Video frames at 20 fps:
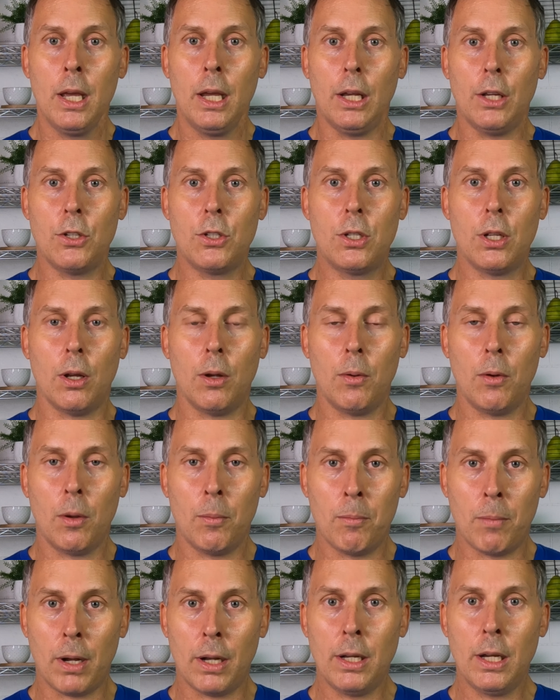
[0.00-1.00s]
is to
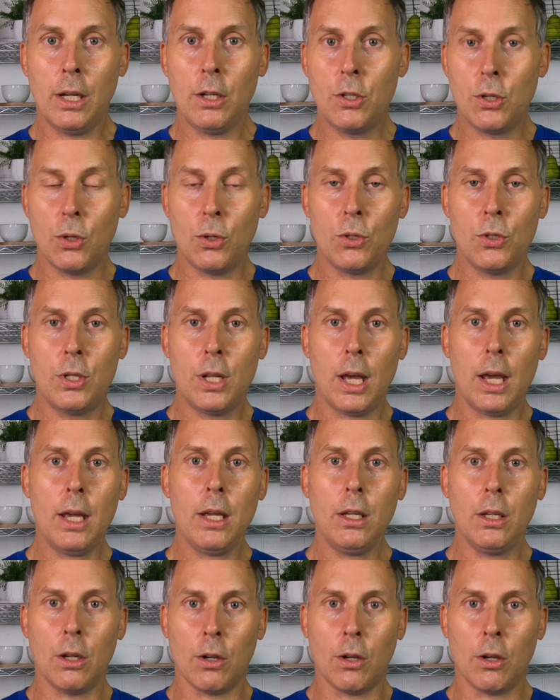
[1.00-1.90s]
Monday, Tuesday,